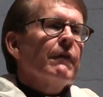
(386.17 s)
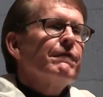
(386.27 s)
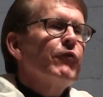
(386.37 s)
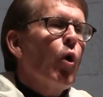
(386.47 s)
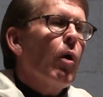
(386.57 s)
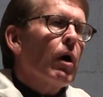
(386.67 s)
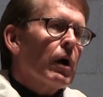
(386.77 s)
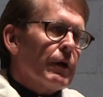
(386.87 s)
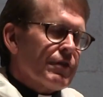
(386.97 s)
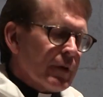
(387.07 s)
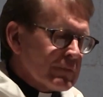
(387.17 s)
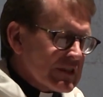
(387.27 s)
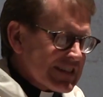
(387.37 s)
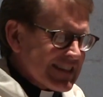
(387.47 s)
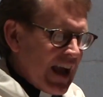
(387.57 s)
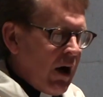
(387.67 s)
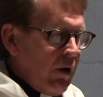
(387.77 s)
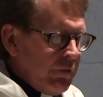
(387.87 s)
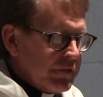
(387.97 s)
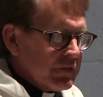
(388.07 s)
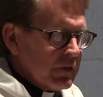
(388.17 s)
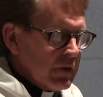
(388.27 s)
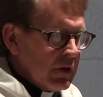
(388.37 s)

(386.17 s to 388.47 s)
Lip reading: for themselves.